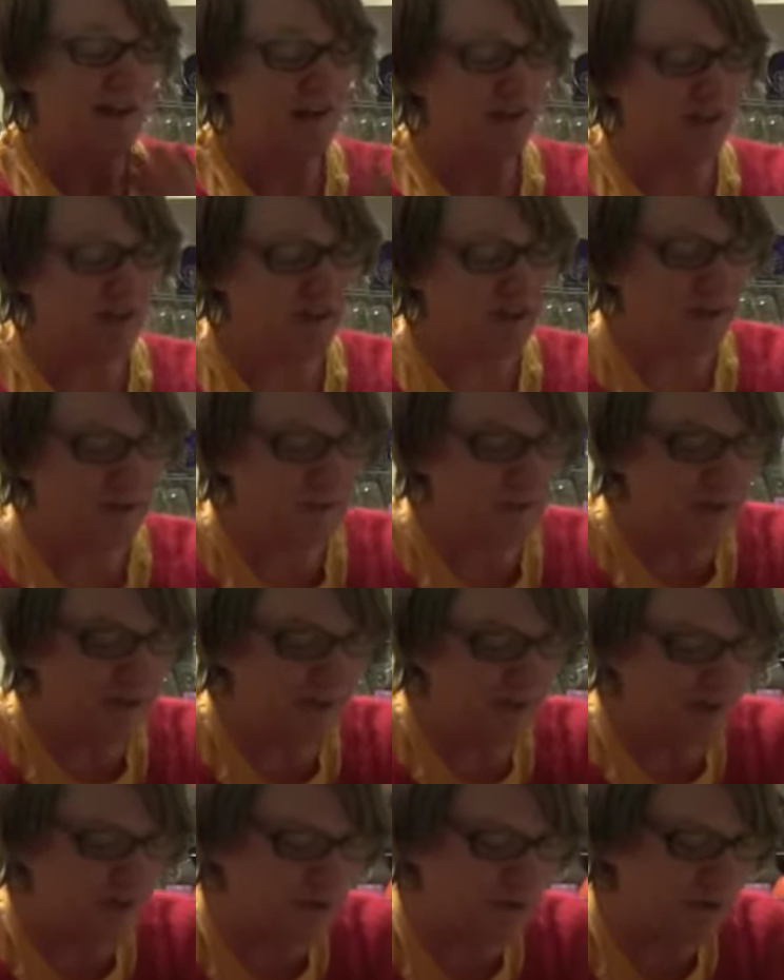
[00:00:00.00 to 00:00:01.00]
Well, my
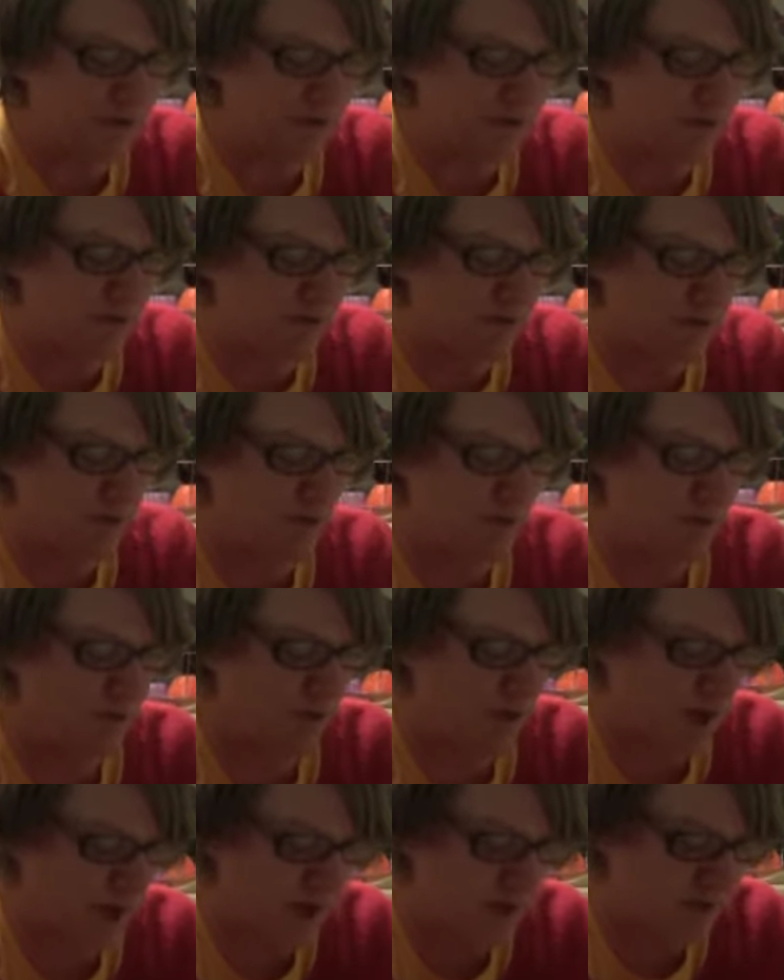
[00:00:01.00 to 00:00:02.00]
literature
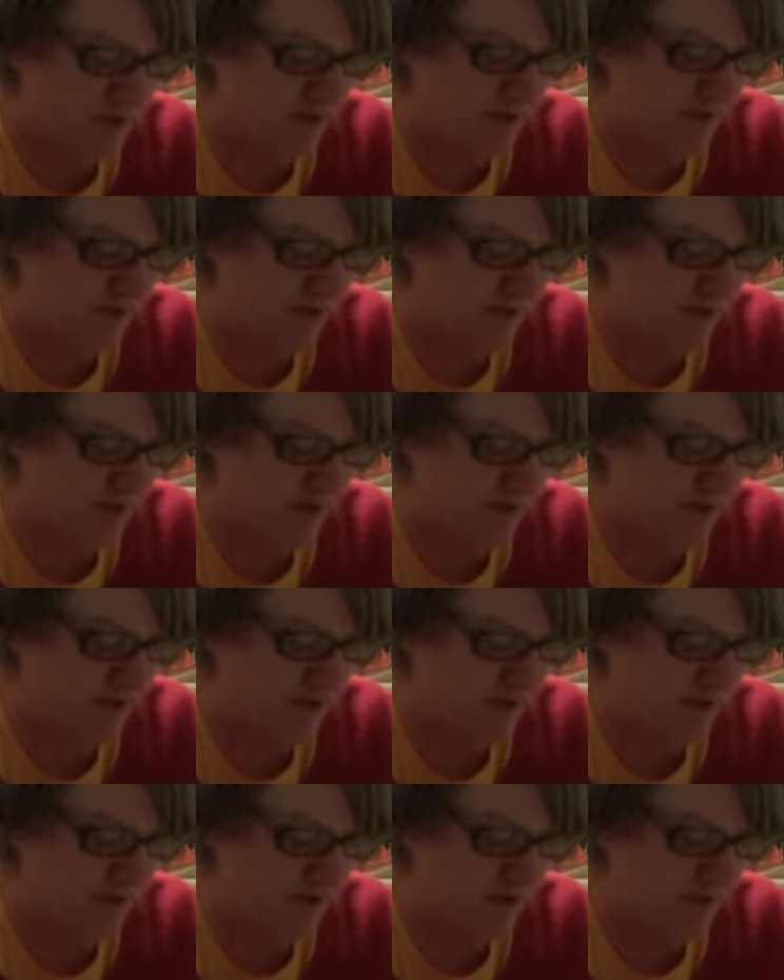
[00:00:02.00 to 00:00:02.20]
review, I